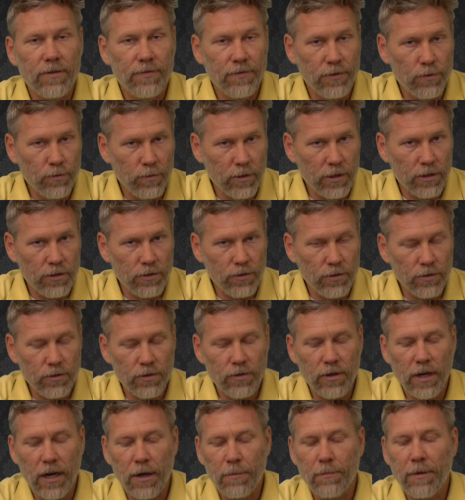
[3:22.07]
if you want to do a
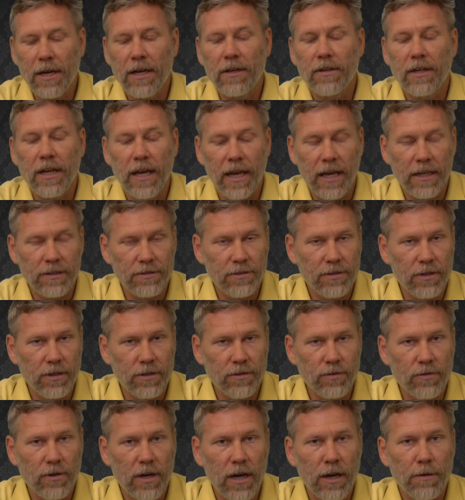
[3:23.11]
ground mount, has
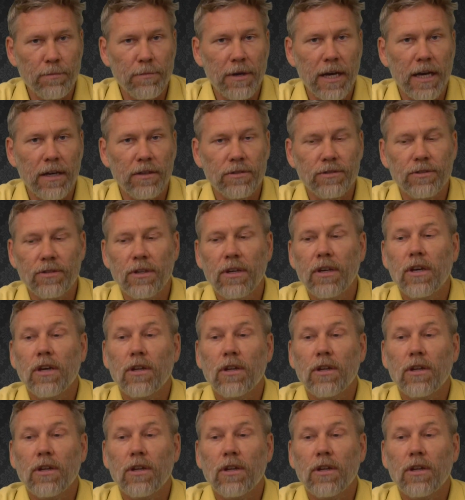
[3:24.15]
done ground mounts.